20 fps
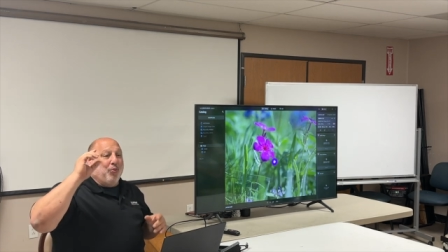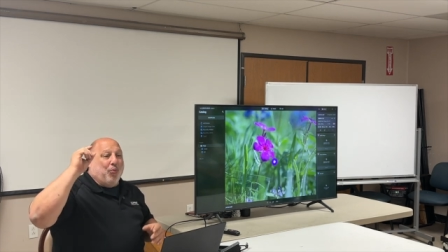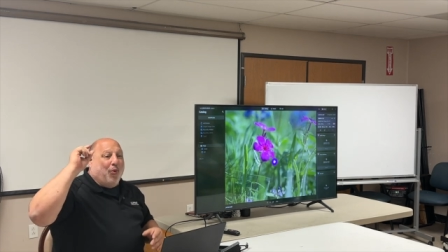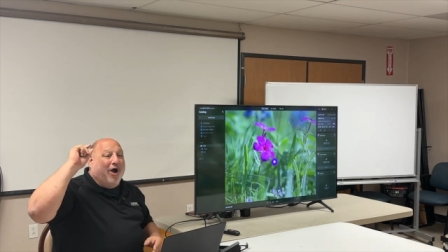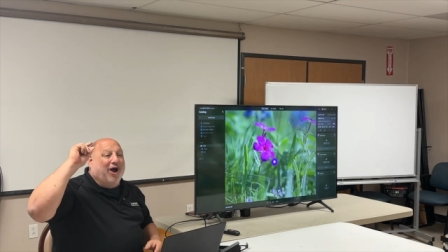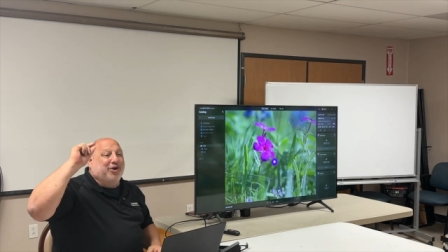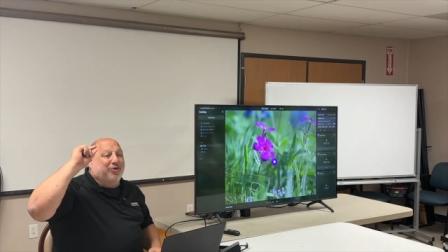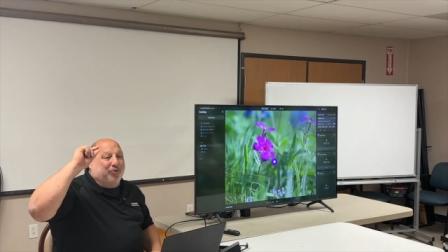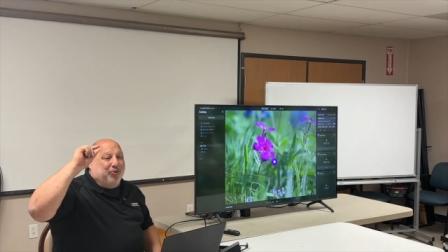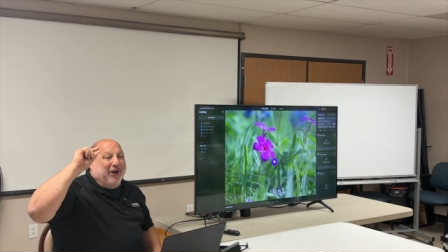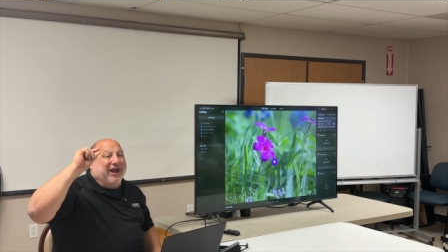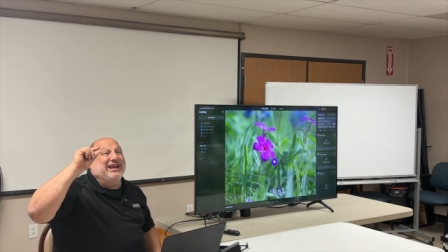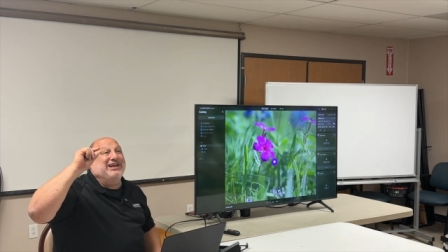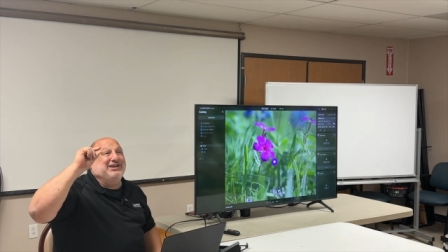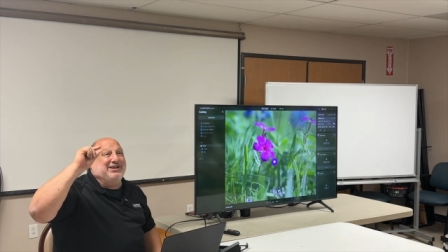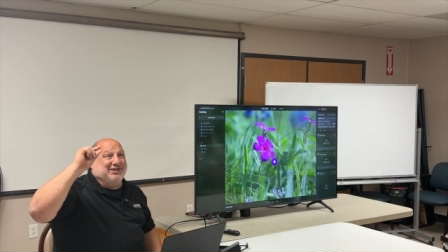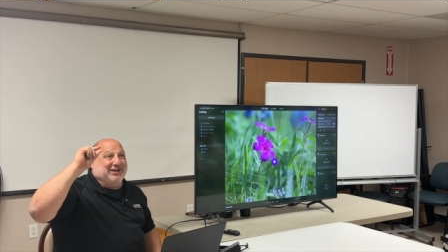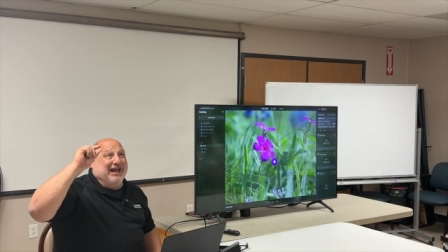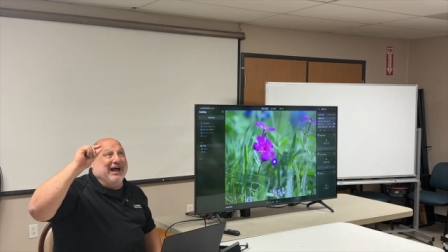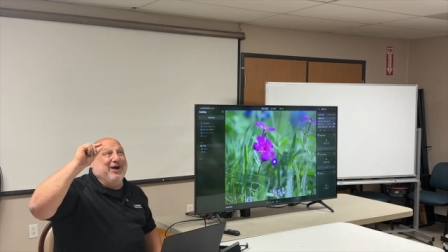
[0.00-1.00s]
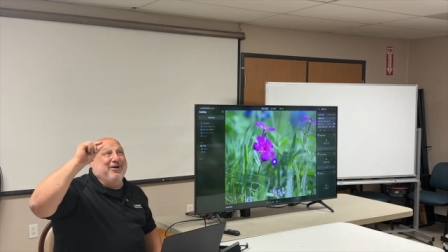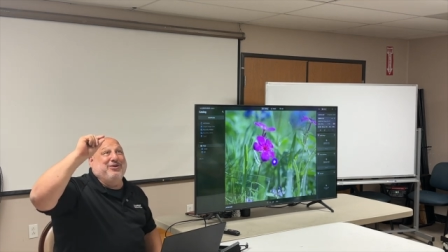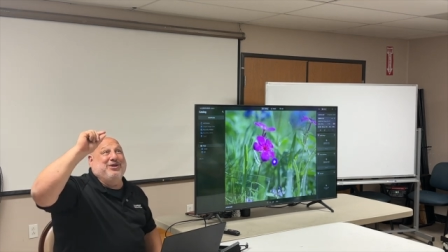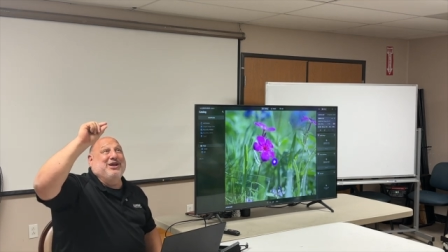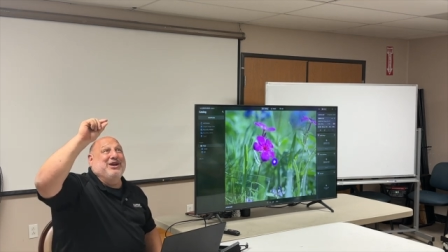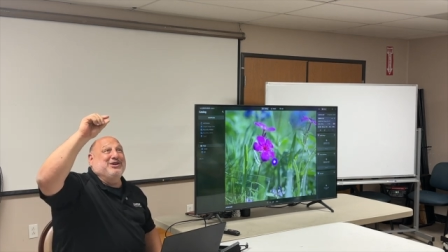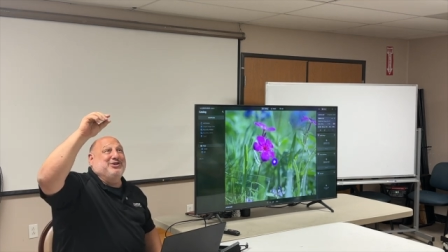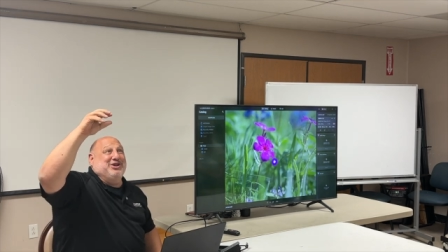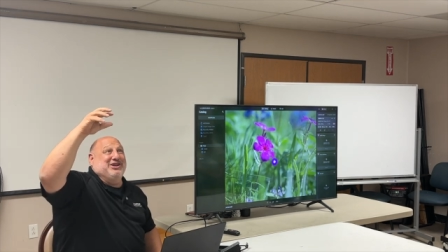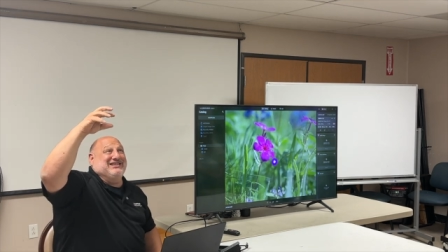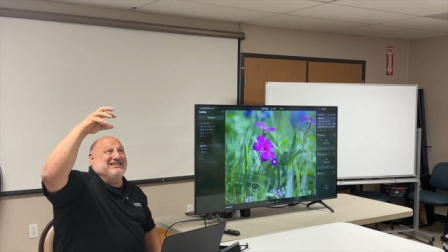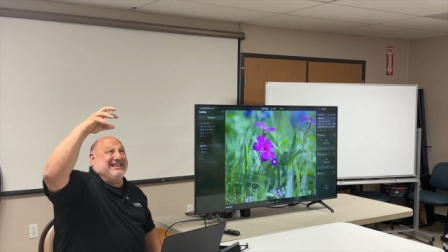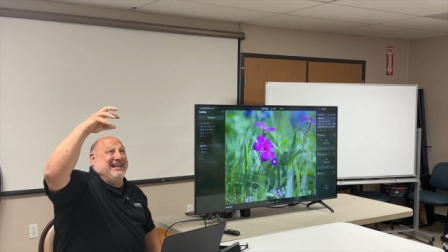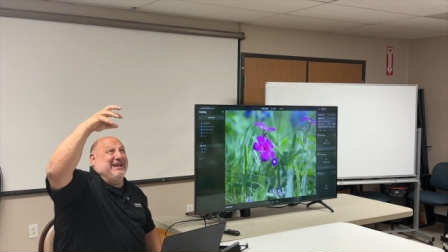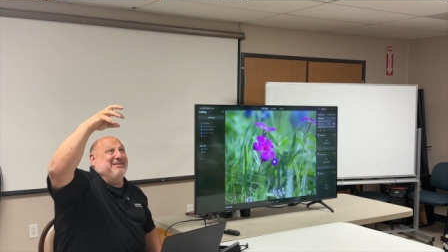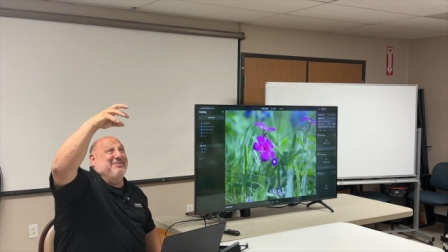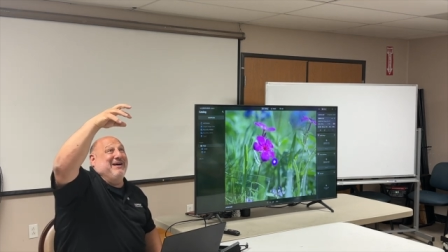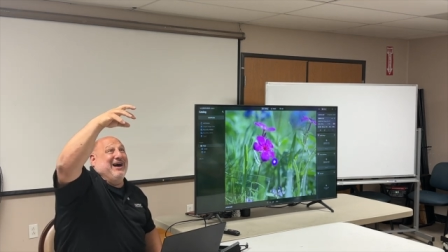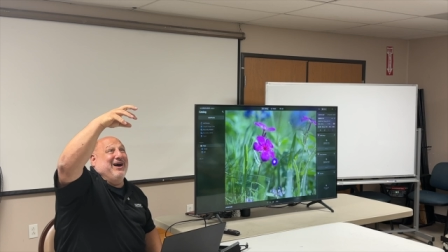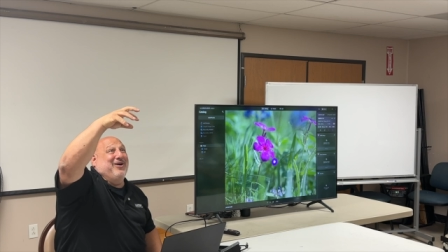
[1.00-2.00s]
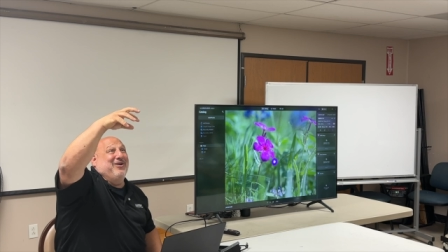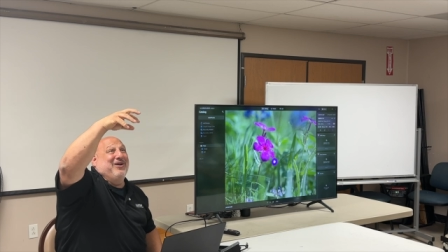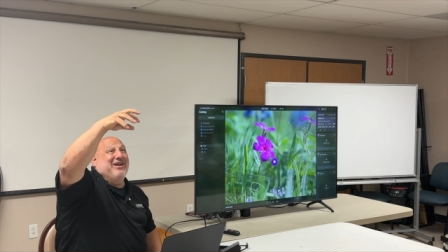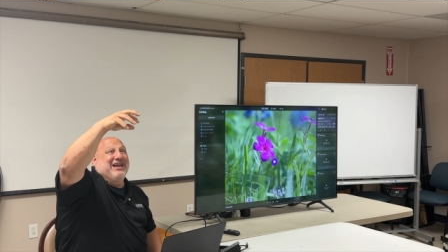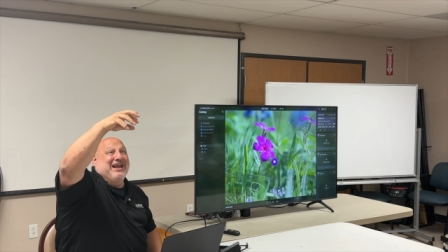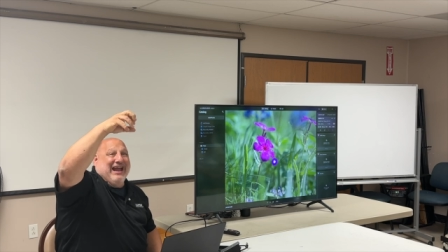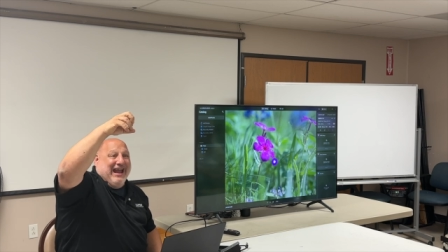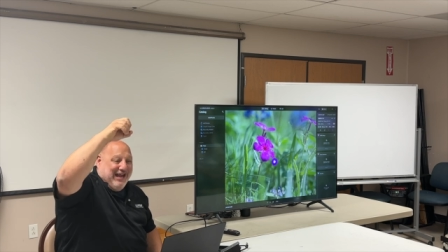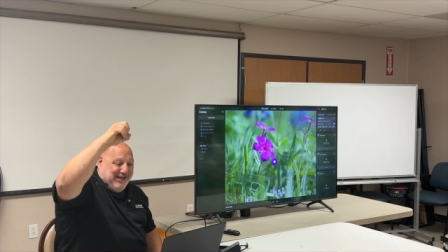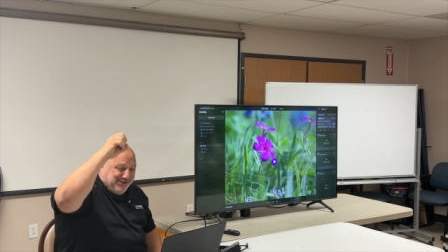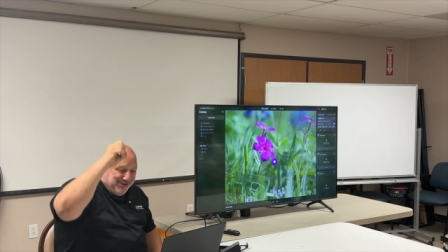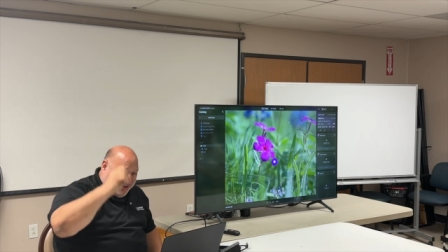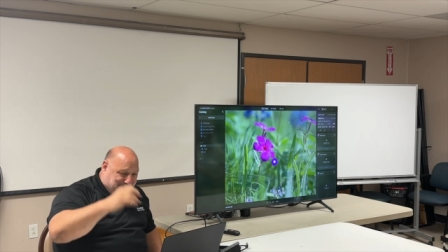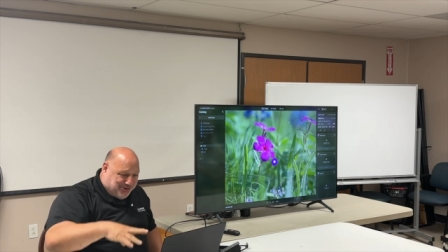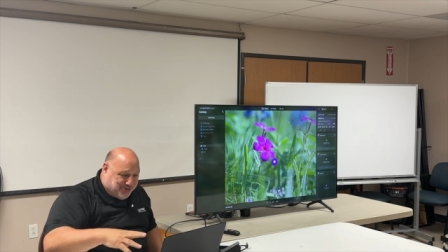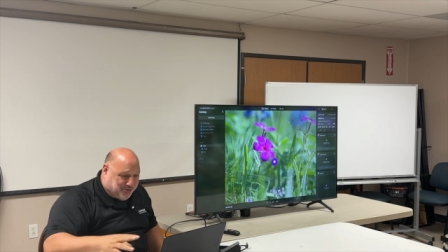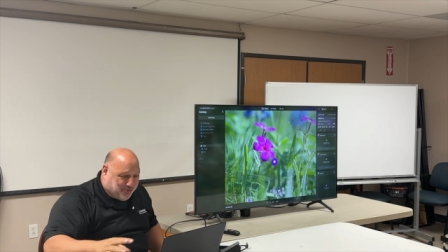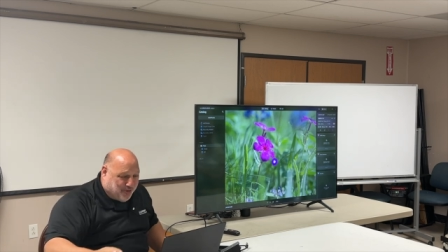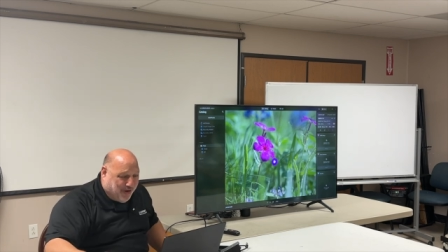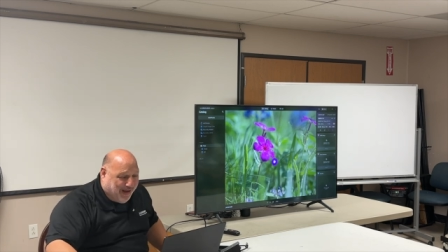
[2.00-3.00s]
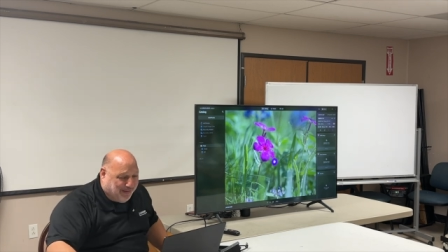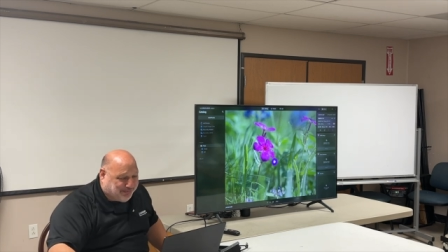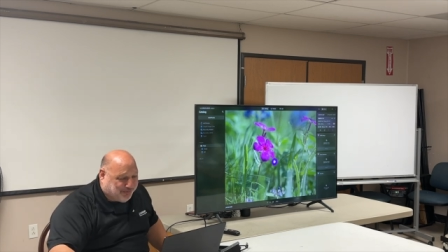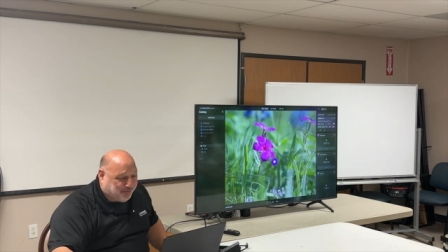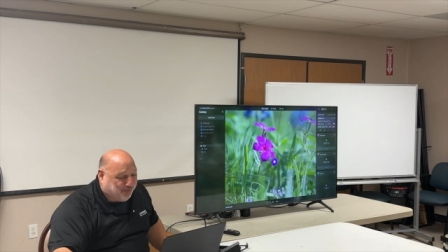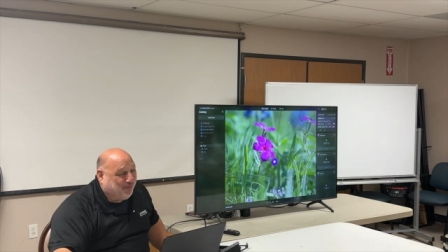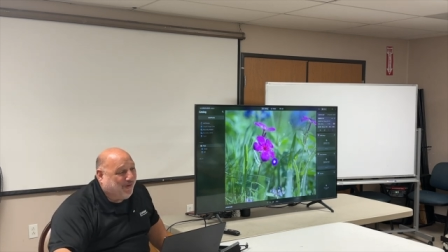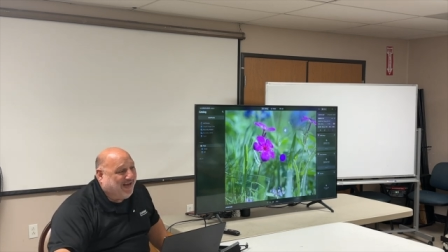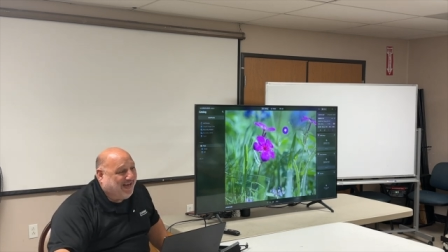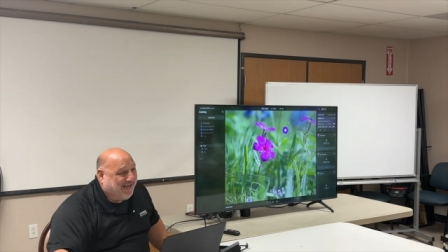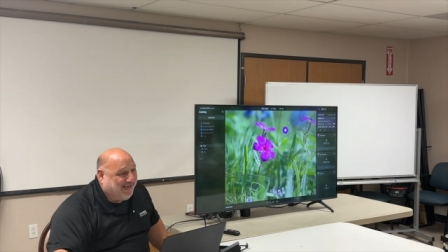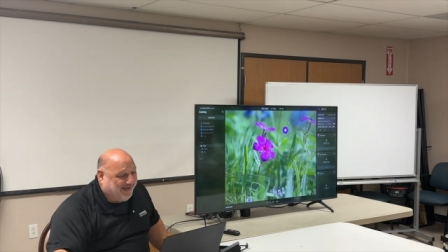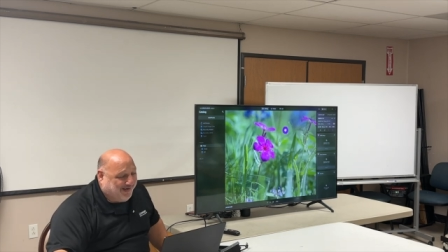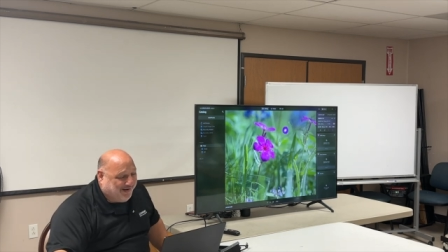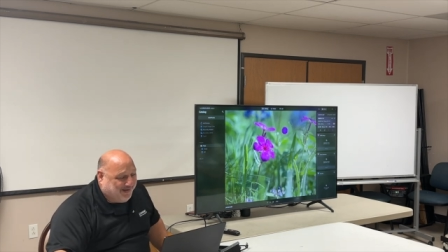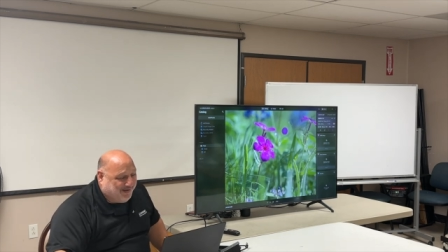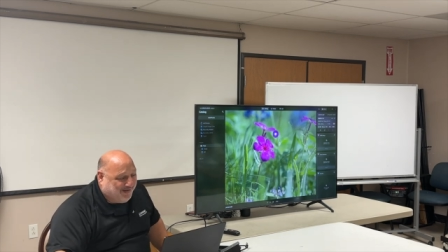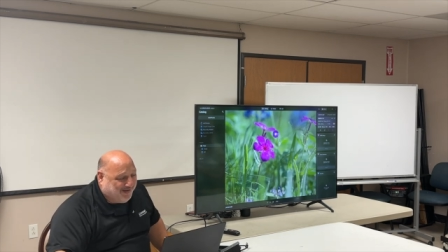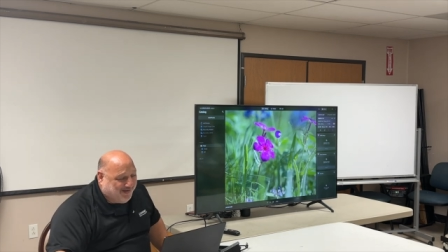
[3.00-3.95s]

one rain cloud just came out and just dropped rain